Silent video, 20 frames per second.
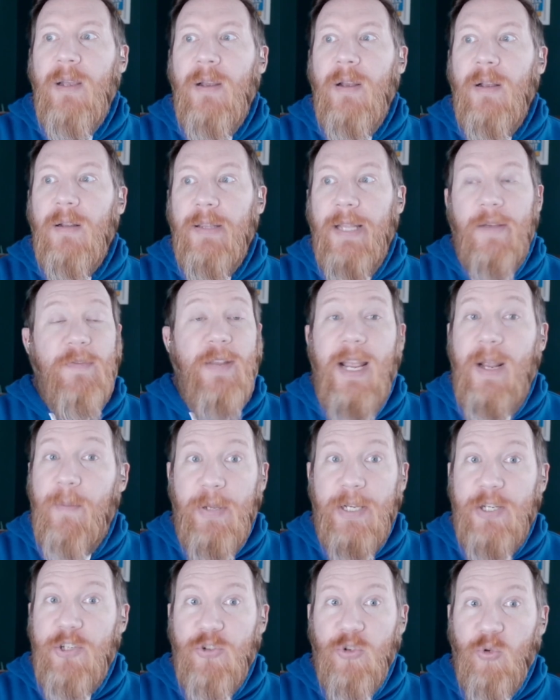left-hand
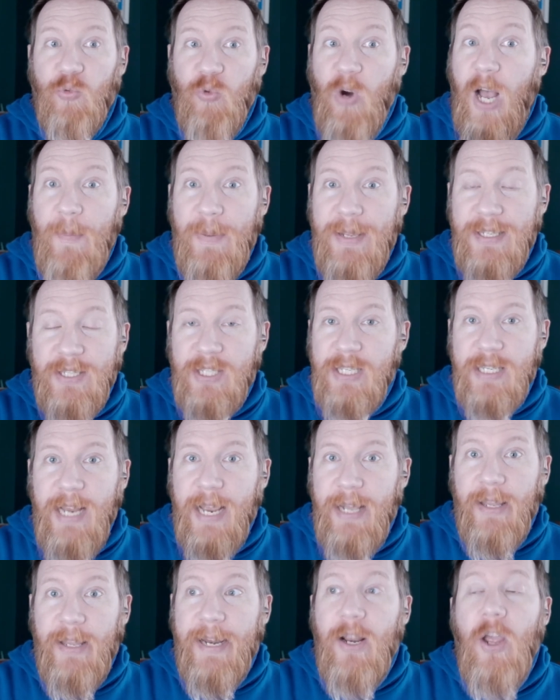pitcher Robbie
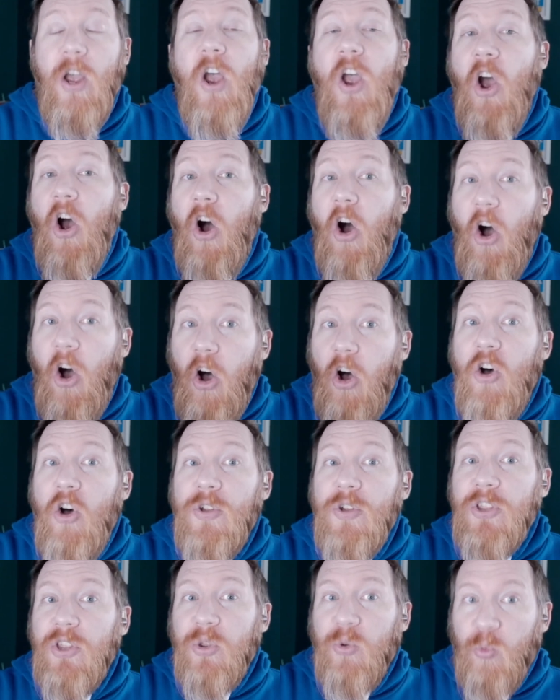Snelling, all
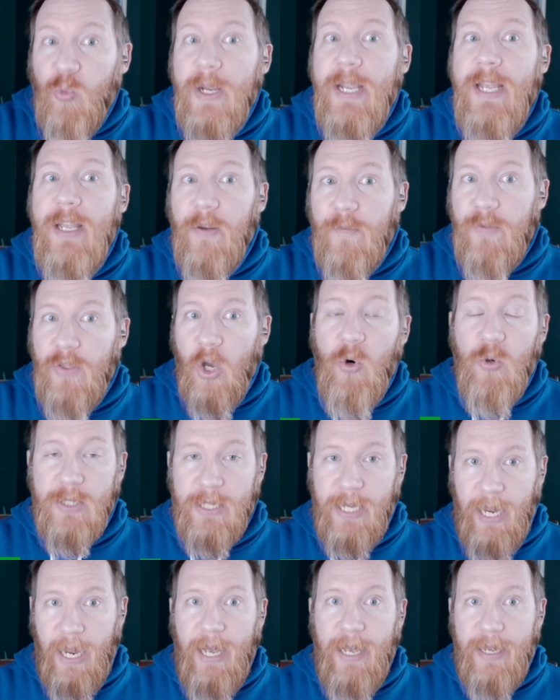three of those
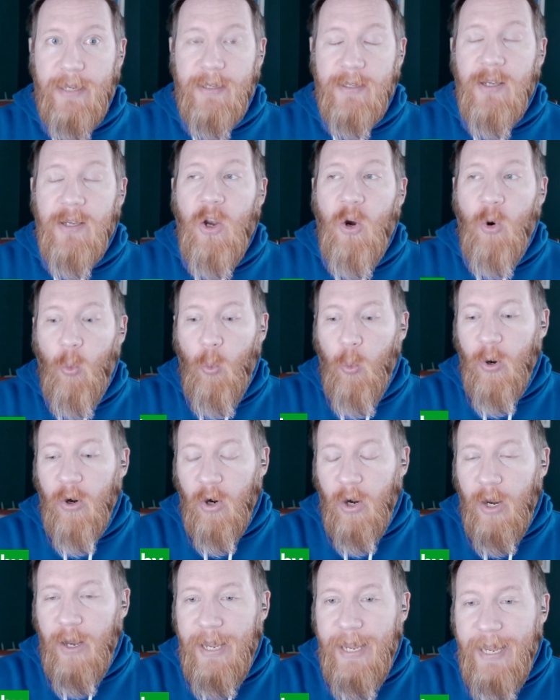guys were
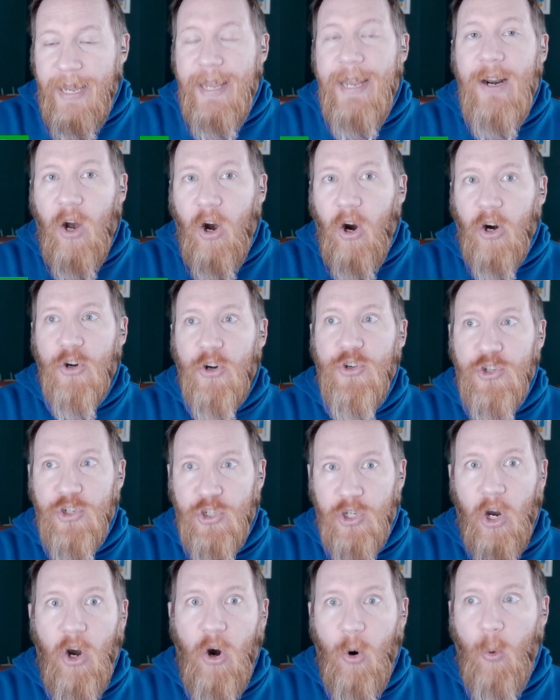in our
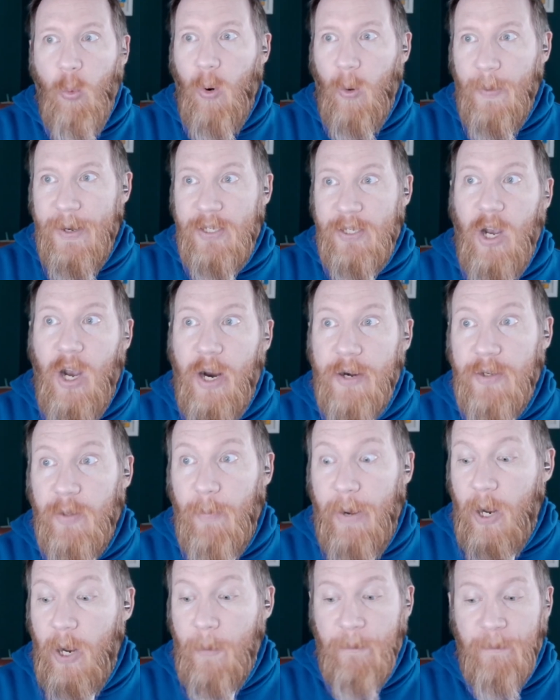show where we talked
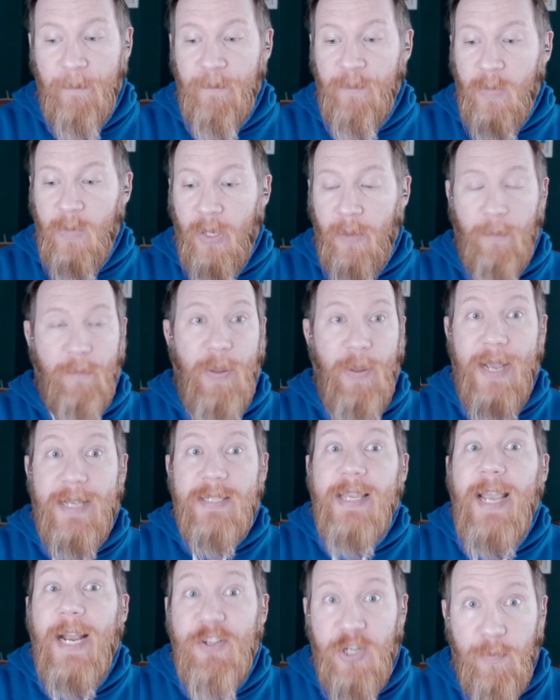about best
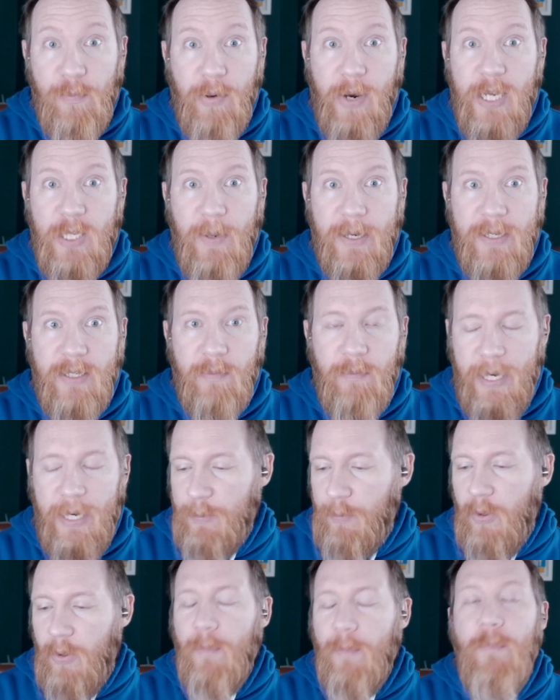catching prospects in
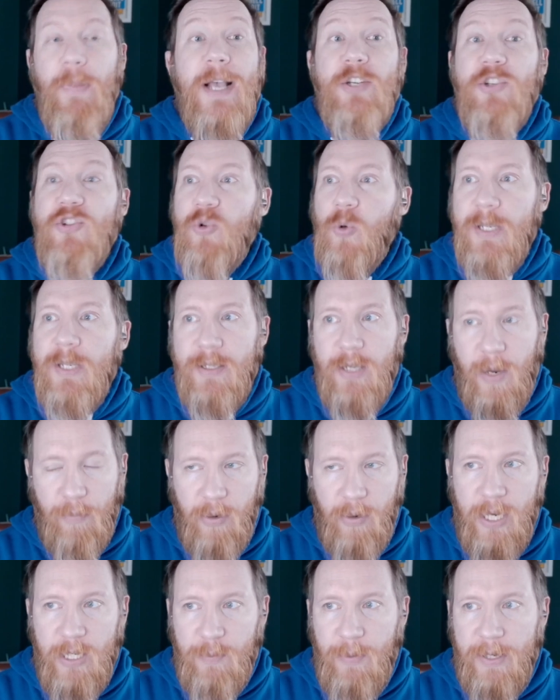baseball, best shortstop
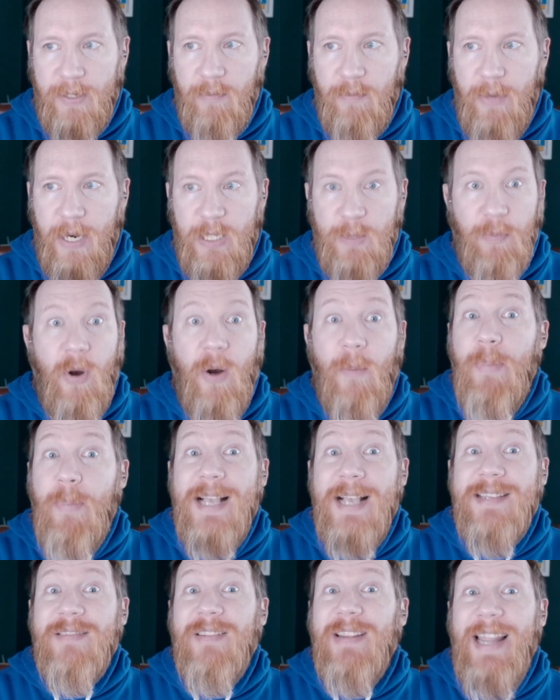prospects in baseball,
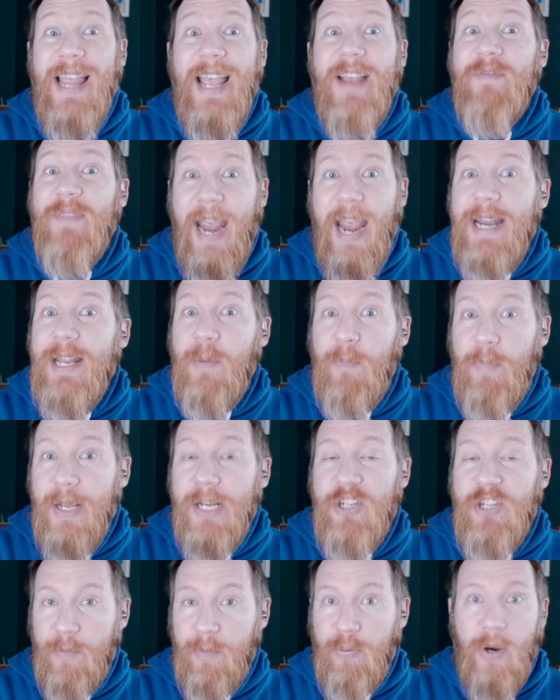best left-handed
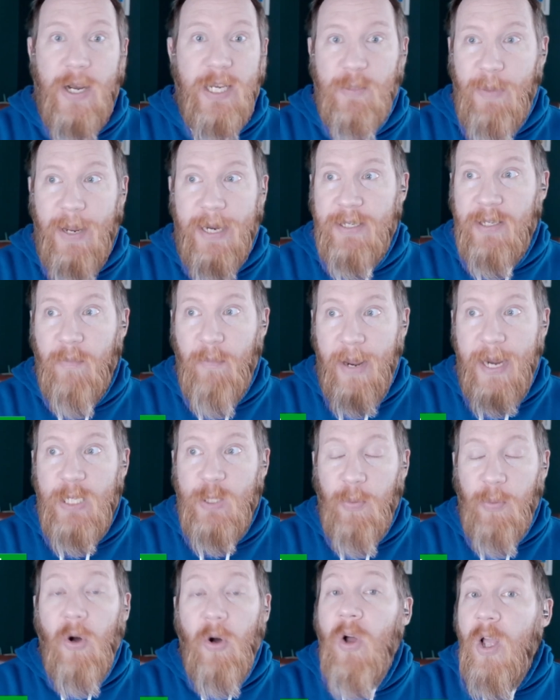pitching prospects in
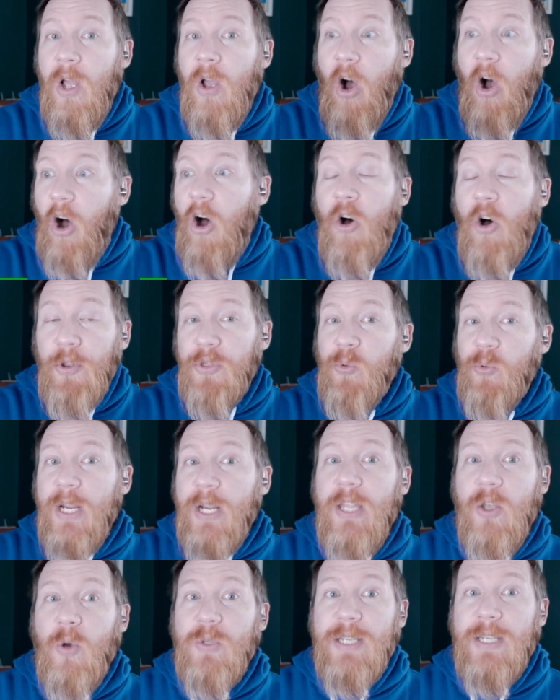baseball. All three of
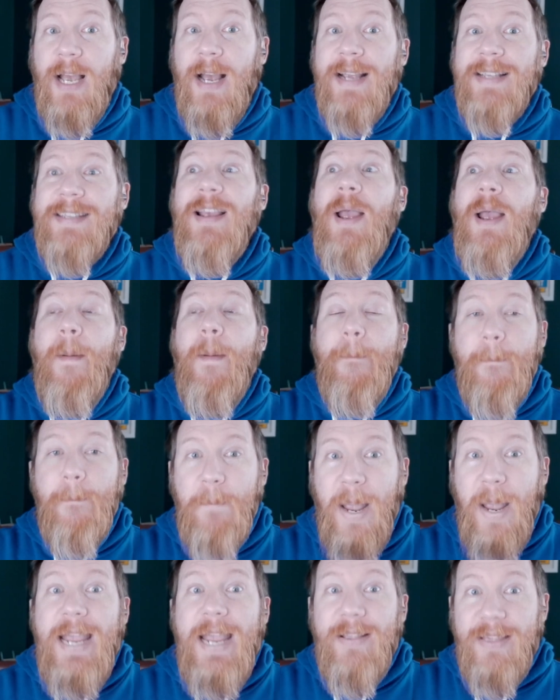those guys
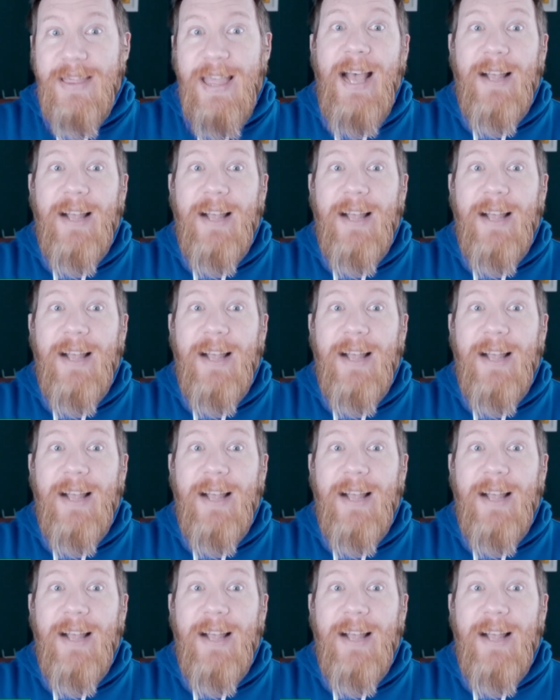made